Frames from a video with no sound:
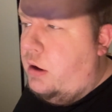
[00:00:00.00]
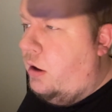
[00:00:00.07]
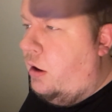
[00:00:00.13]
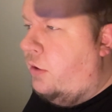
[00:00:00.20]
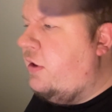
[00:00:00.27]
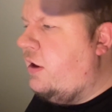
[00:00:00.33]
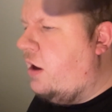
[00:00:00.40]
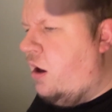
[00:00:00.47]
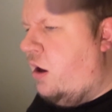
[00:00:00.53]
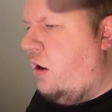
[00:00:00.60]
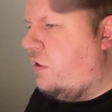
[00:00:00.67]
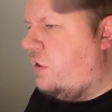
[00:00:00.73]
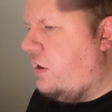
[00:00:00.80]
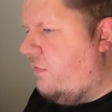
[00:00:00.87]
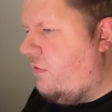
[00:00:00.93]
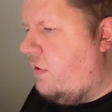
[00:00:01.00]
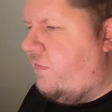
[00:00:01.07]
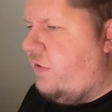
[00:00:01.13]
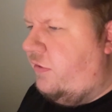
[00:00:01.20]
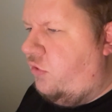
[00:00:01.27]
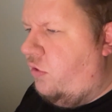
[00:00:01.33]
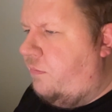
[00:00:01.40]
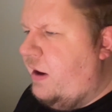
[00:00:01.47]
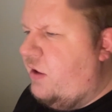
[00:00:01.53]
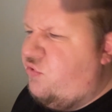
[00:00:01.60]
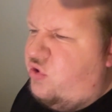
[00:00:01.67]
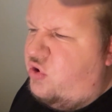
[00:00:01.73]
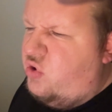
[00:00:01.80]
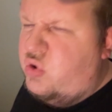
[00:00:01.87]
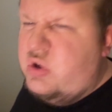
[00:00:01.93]
on the earth giving off that sort of
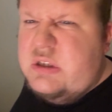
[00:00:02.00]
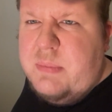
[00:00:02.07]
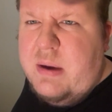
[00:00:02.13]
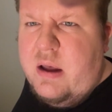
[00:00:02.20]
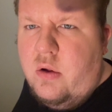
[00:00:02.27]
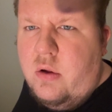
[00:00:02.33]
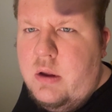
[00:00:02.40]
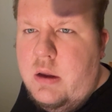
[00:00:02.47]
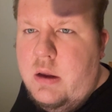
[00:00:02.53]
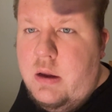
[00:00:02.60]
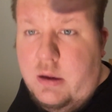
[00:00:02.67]
petrichor smell.